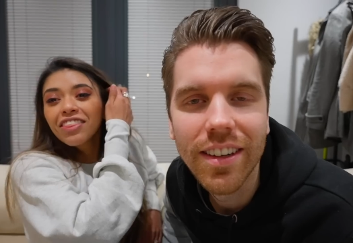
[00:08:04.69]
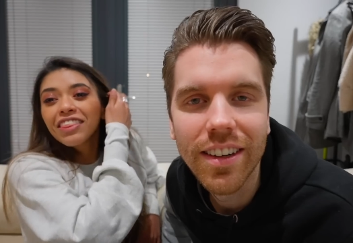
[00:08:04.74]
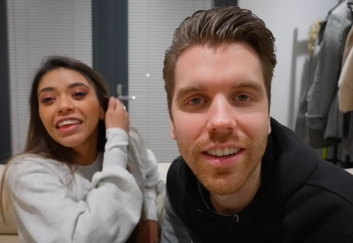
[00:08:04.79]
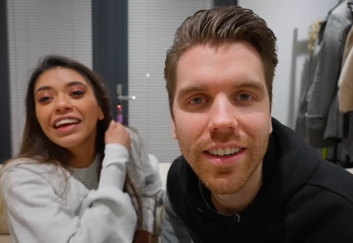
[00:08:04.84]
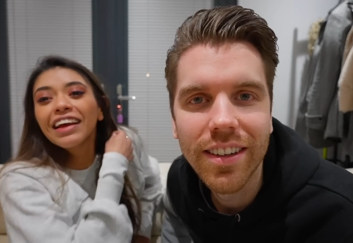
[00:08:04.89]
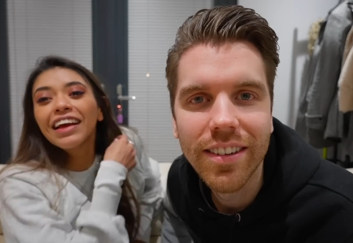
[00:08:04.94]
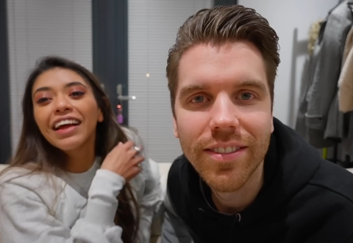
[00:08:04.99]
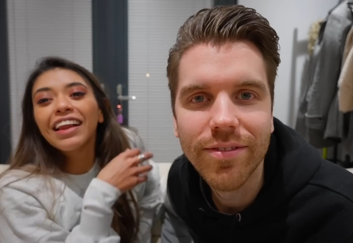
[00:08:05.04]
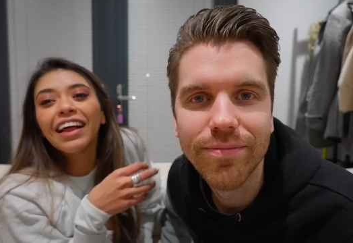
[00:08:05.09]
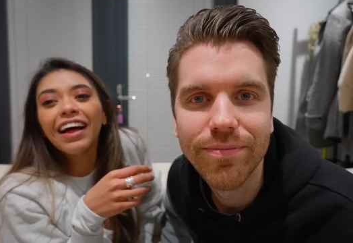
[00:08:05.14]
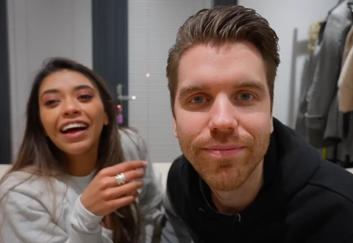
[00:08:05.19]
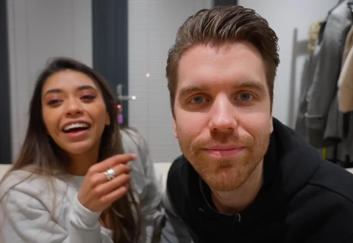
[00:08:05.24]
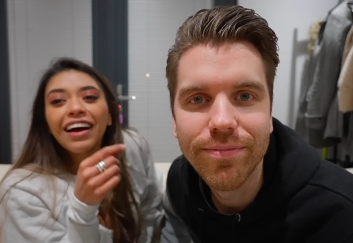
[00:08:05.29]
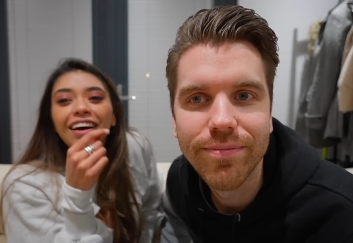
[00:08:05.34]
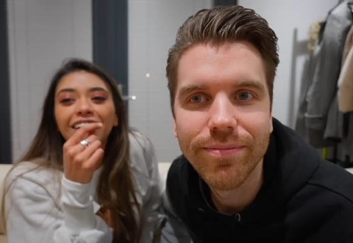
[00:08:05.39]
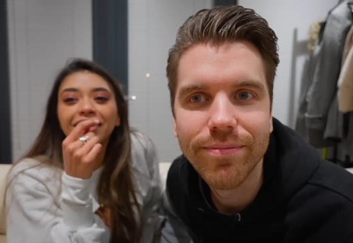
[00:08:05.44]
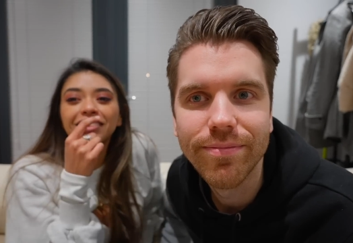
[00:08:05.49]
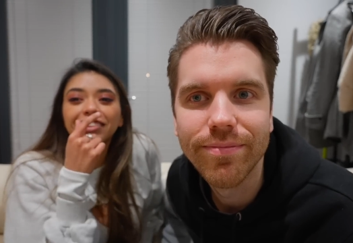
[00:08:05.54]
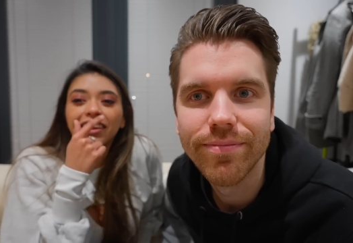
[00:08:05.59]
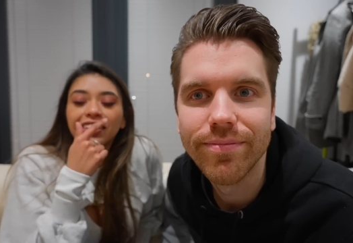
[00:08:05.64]
Speaker 1: think
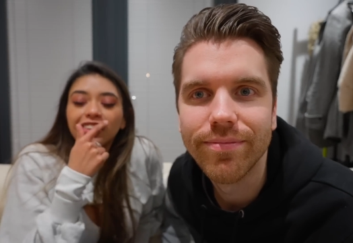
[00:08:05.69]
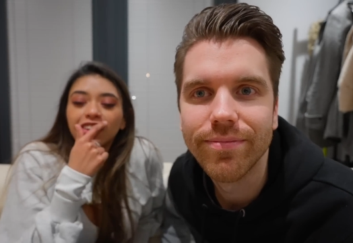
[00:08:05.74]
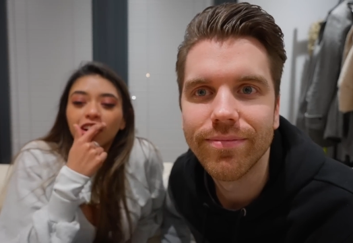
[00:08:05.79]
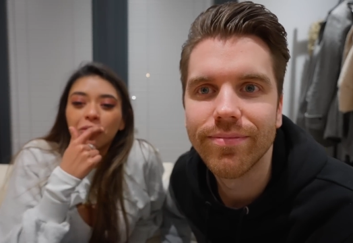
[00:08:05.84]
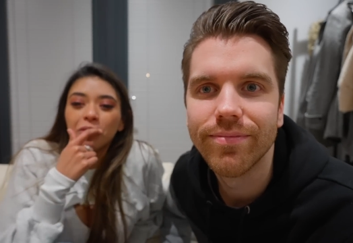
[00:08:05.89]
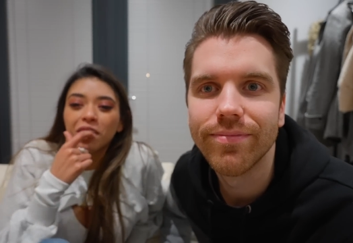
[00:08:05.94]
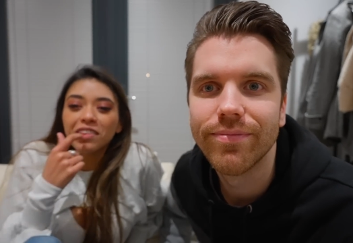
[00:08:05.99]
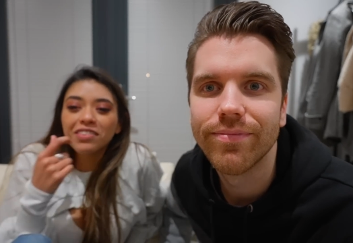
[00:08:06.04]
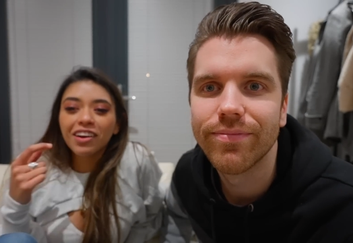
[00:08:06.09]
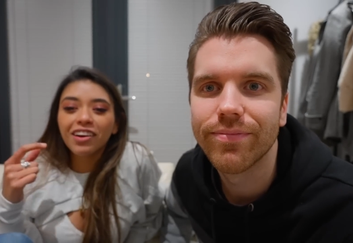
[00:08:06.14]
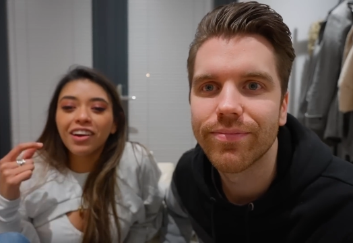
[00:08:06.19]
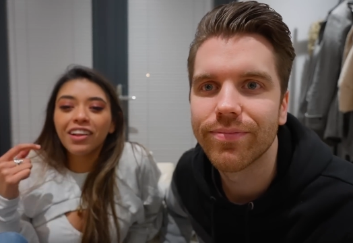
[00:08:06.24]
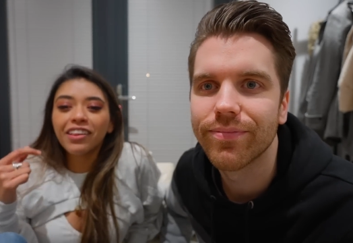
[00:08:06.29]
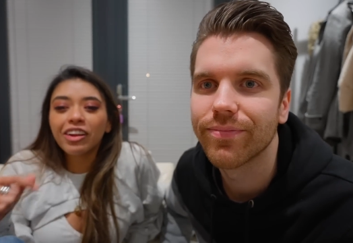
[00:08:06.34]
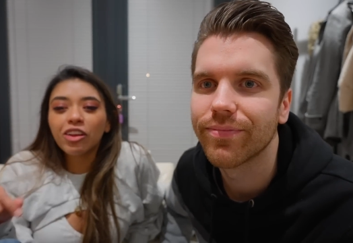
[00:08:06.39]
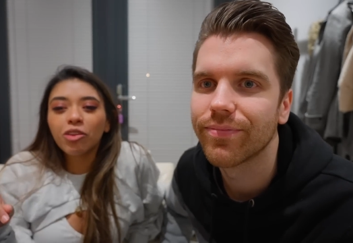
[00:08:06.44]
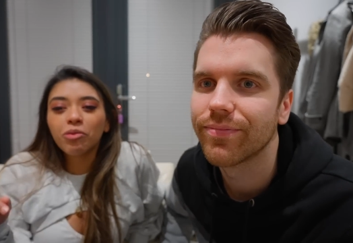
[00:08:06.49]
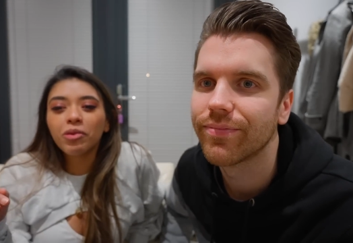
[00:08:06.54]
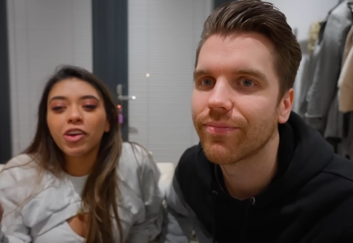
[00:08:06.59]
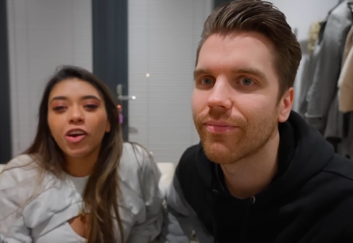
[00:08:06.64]
uh, the Germans are a
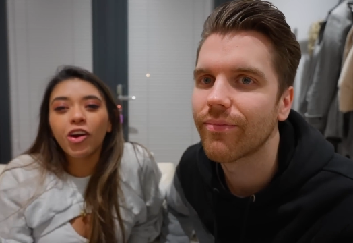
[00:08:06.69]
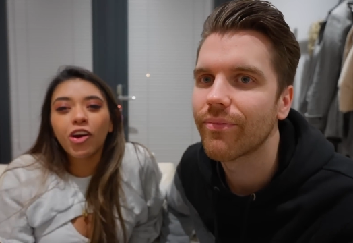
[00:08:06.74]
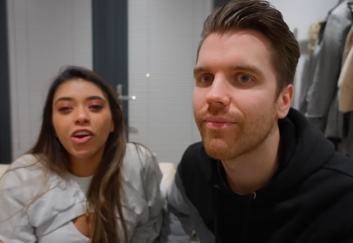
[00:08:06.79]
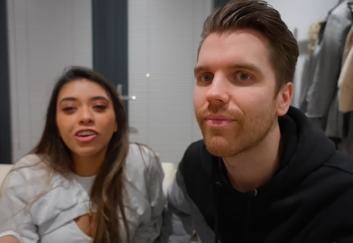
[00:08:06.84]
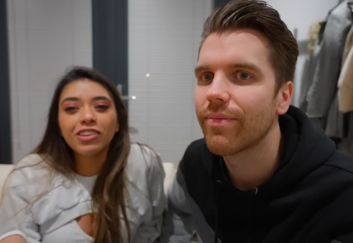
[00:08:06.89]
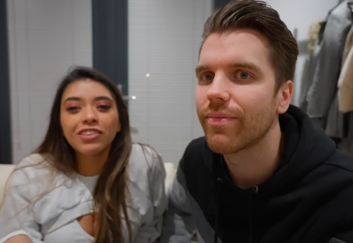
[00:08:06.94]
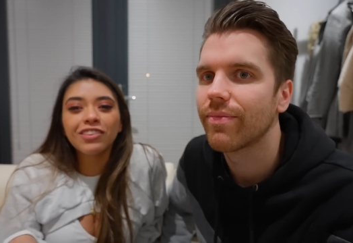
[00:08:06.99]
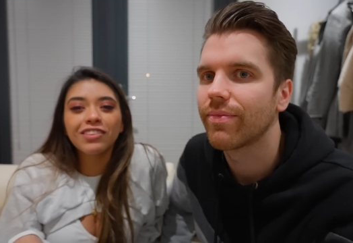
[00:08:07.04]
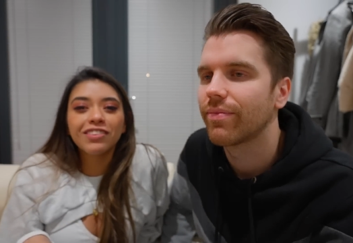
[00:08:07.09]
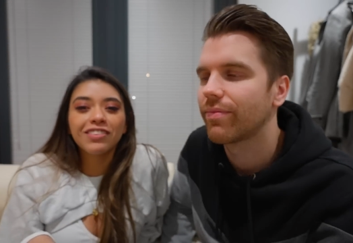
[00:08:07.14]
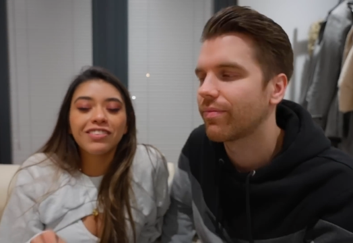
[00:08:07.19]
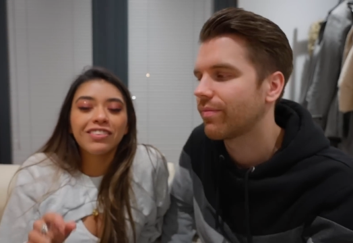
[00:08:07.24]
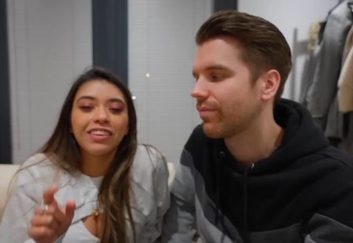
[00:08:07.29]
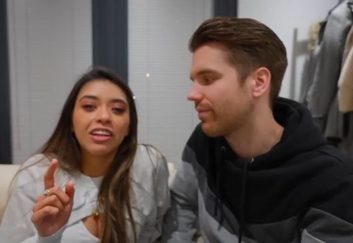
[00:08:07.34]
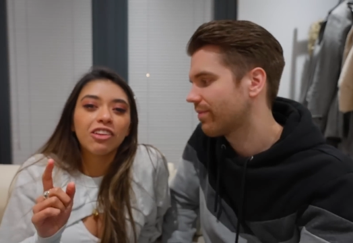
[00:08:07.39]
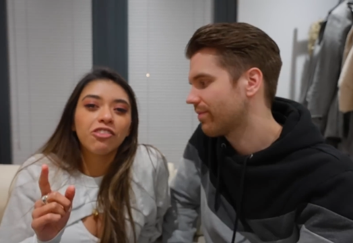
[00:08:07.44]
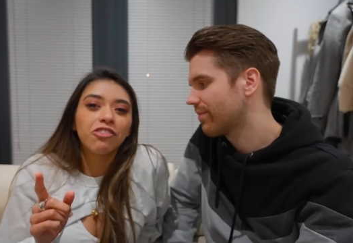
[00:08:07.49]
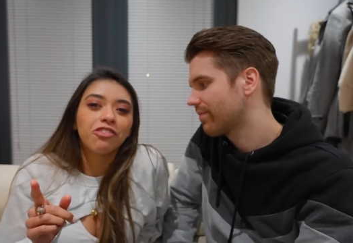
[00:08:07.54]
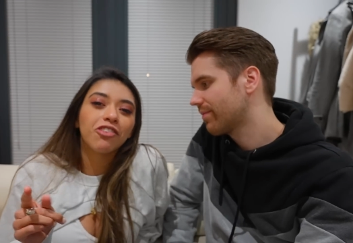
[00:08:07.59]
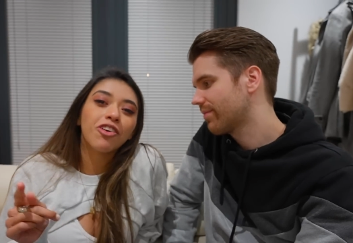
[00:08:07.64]
little bit hurt
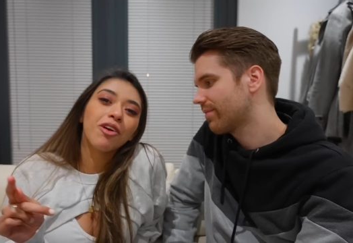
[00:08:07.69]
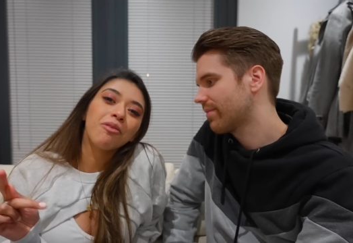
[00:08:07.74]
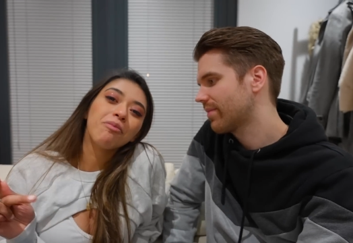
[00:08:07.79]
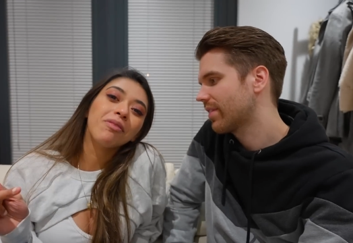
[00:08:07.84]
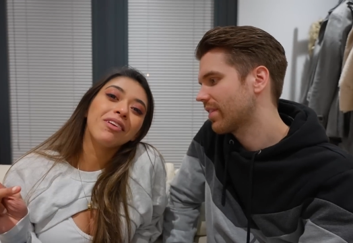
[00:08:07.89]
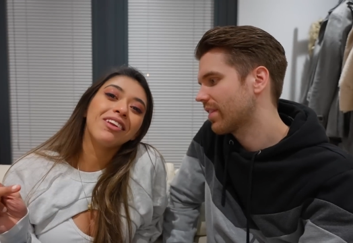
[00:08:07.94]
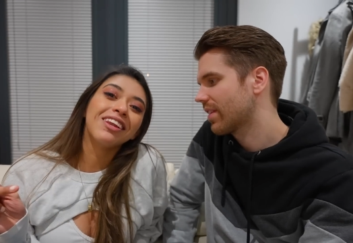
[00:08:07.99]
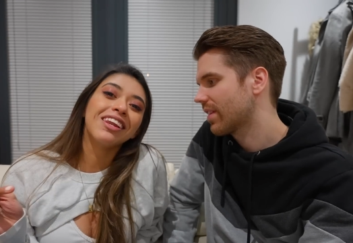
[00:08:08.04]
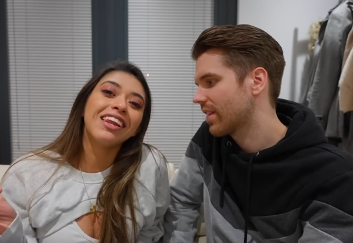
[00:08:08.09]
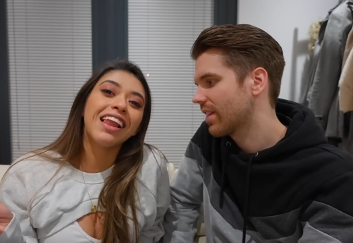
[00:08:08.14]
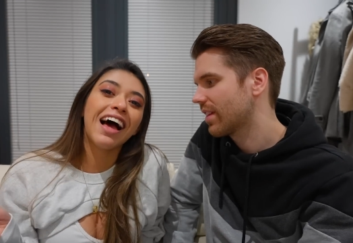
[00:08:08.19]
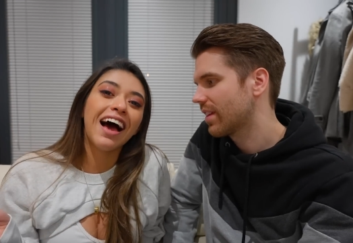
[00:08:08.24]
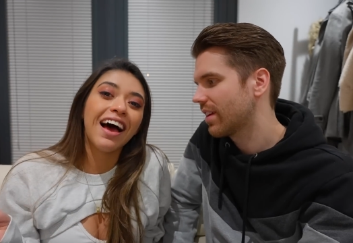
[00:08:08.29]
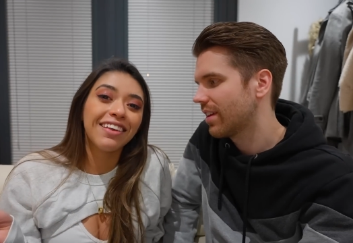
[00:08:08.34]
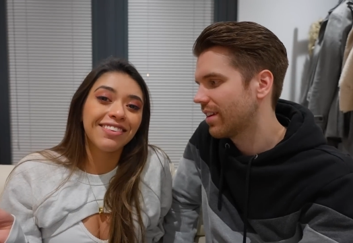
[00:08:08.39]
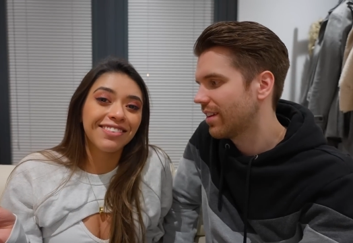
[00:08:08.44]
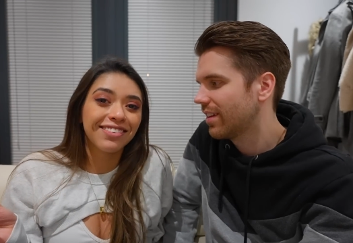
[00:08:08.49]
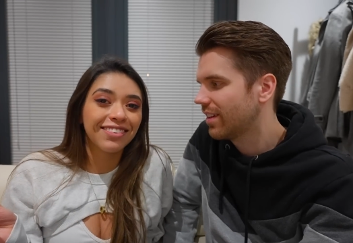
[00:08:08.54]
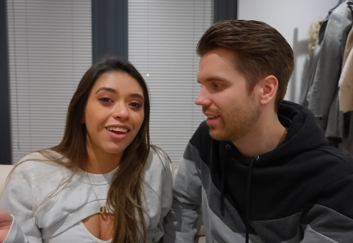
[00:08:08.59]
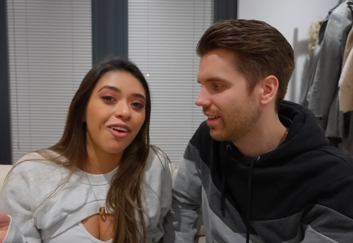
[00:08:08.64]
still from
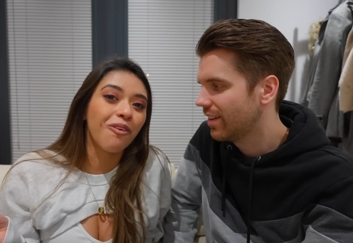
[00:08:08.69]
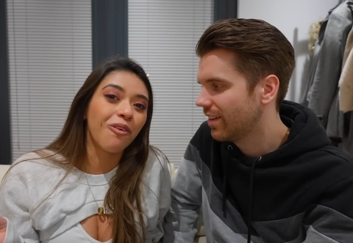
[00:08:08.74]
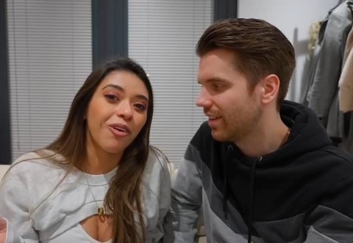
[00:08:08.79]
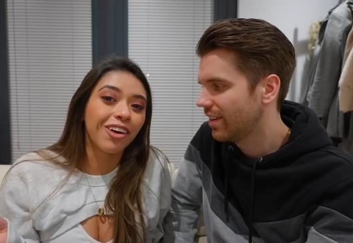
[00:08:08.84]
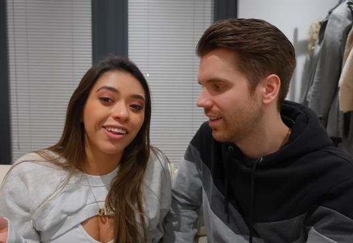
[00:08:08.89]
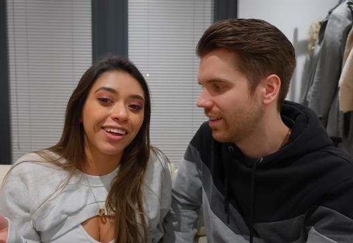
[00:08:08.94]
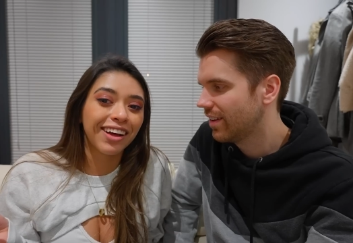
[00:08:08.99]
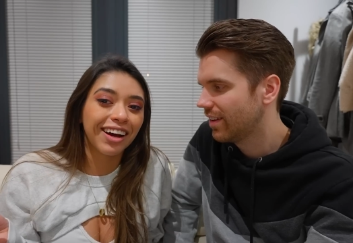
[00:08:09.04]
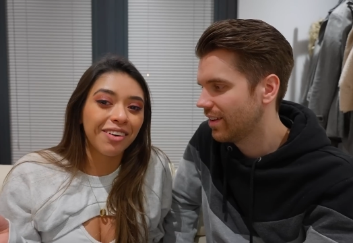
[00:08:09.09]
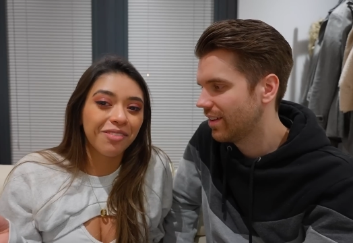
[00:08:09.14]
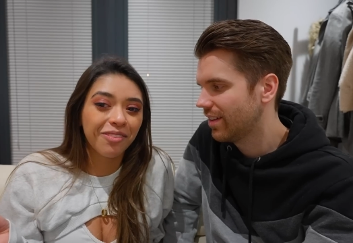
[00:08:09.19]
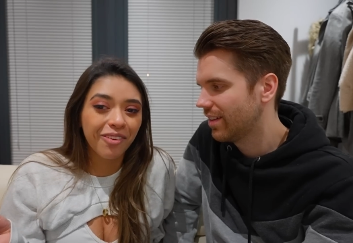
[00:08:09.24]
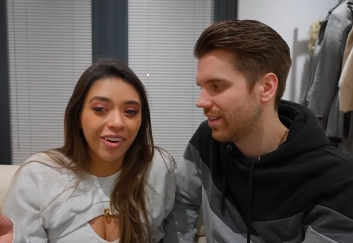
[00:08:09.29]
last World Cup